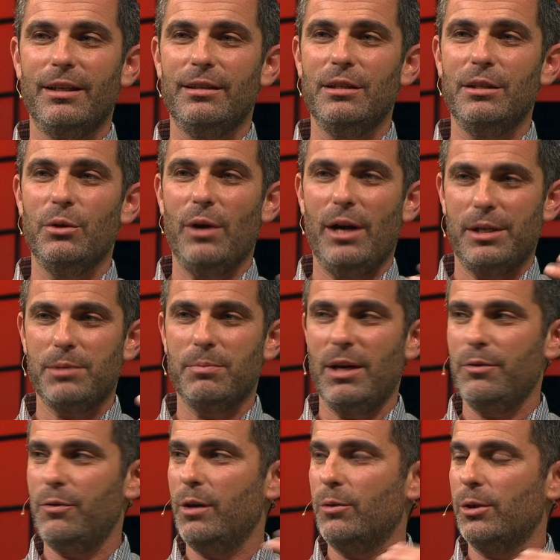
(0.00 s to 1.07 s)
in the US, my
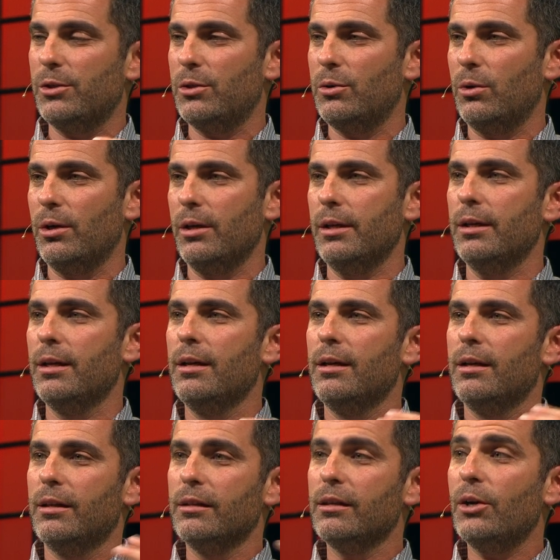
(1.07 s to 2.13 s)
favorite story.
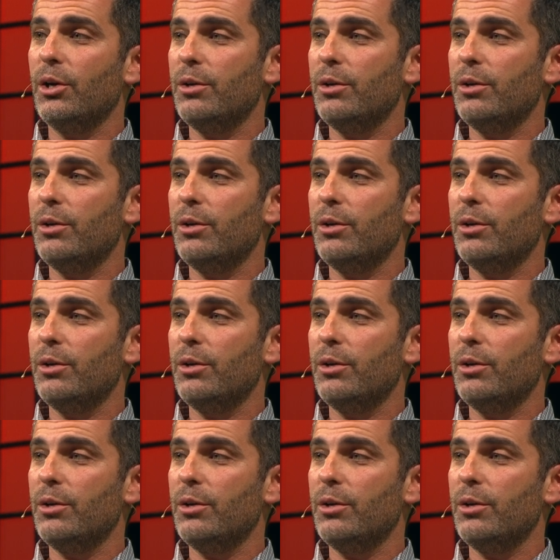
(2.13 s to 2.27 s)
Larry